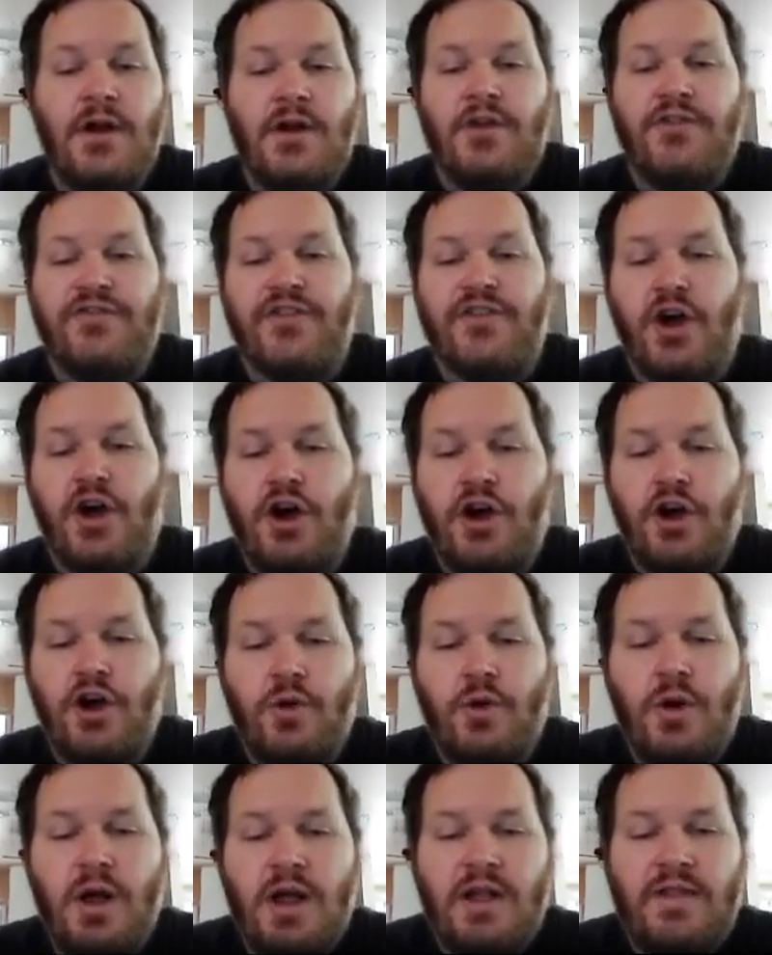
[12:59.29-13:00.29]

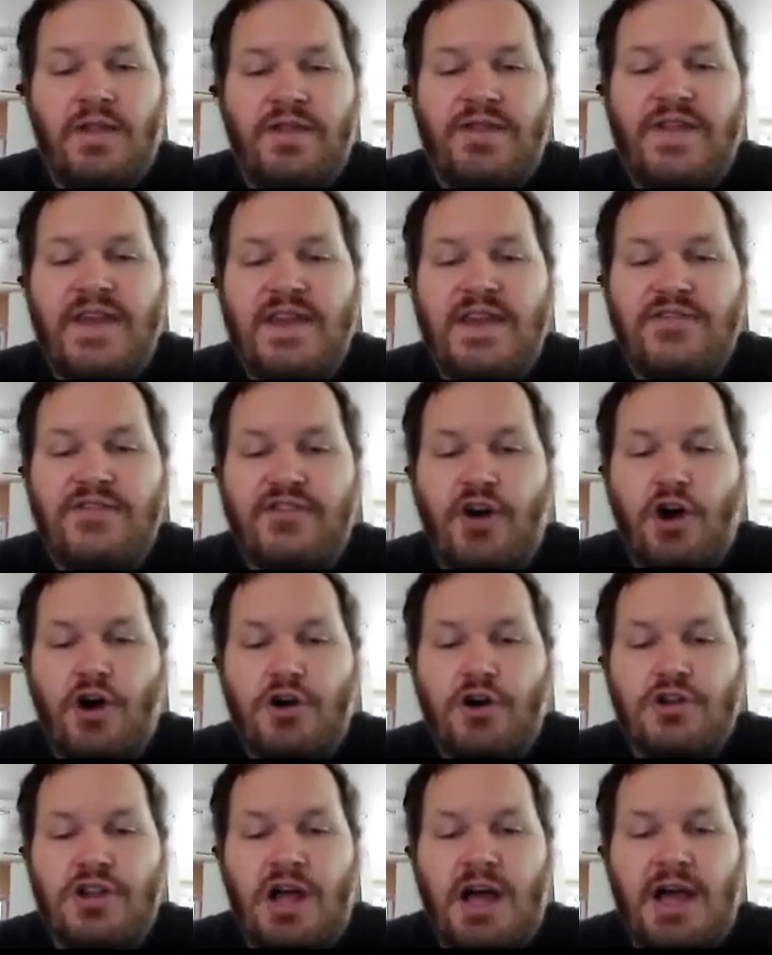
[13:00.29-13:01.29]
So these
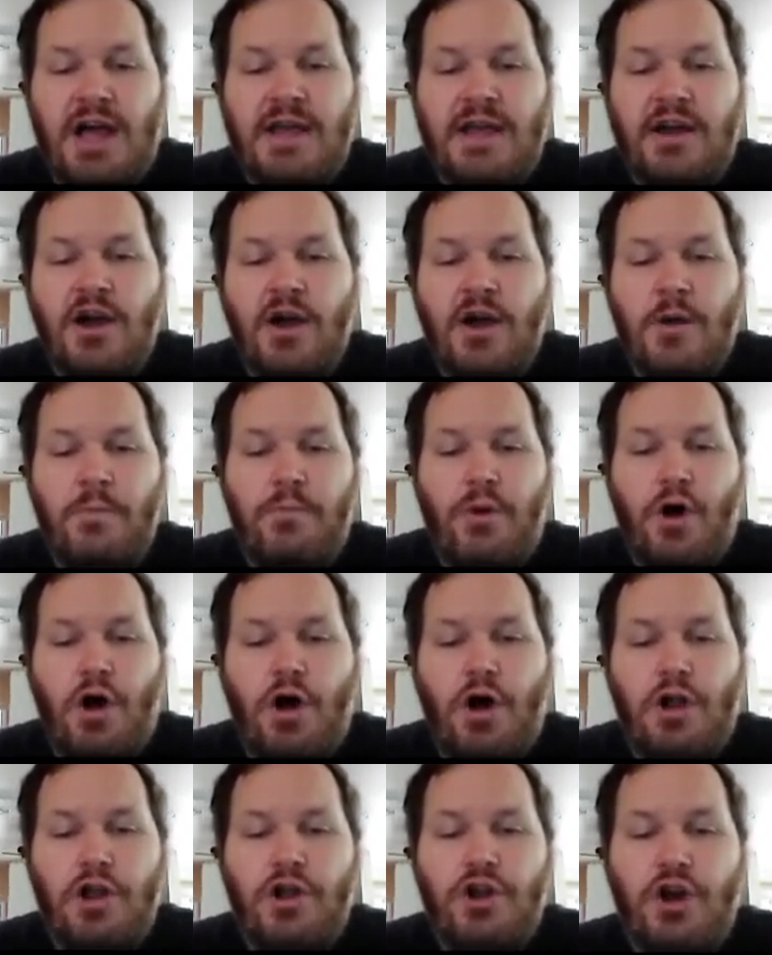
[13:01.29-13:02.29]
are like
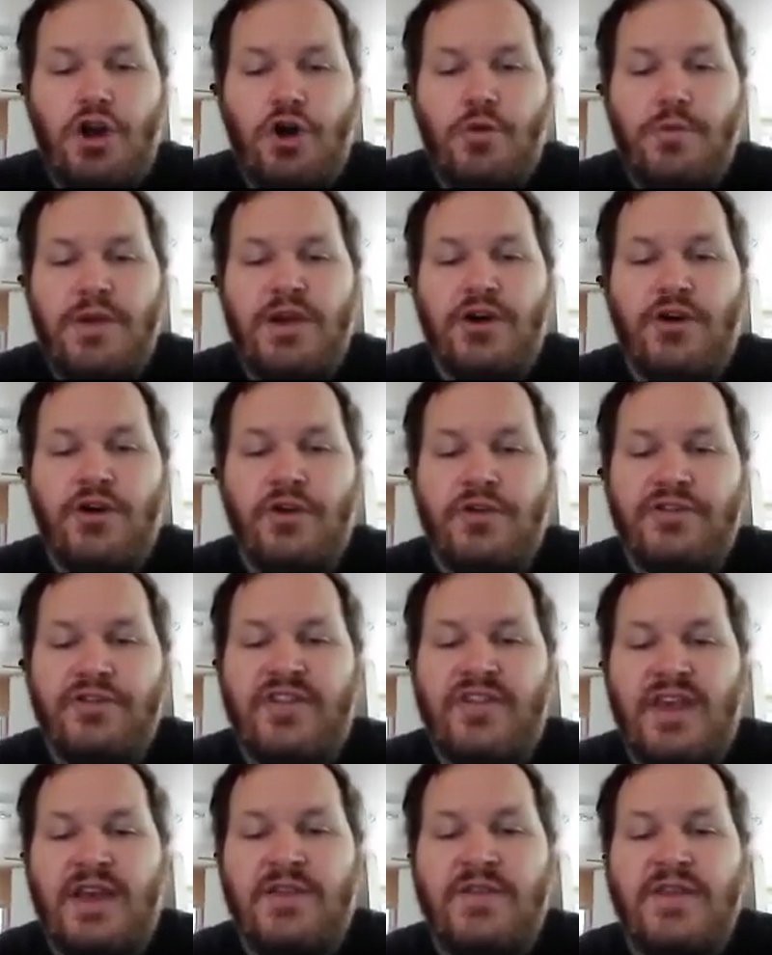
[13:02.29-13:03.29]
polynomials
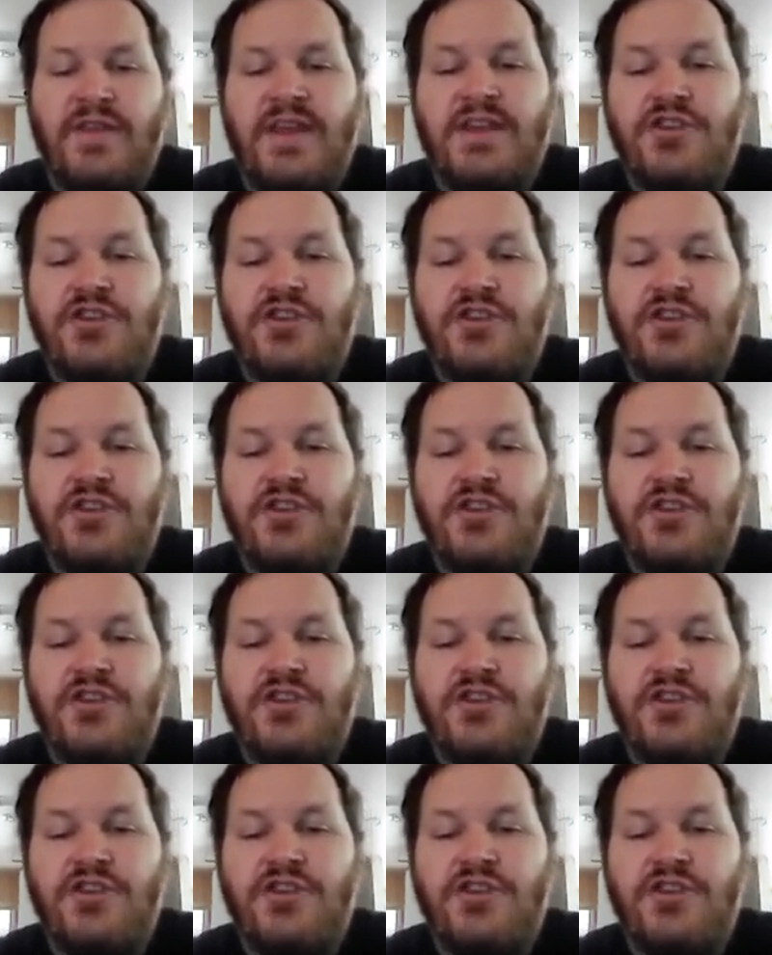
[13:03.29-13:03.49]
in the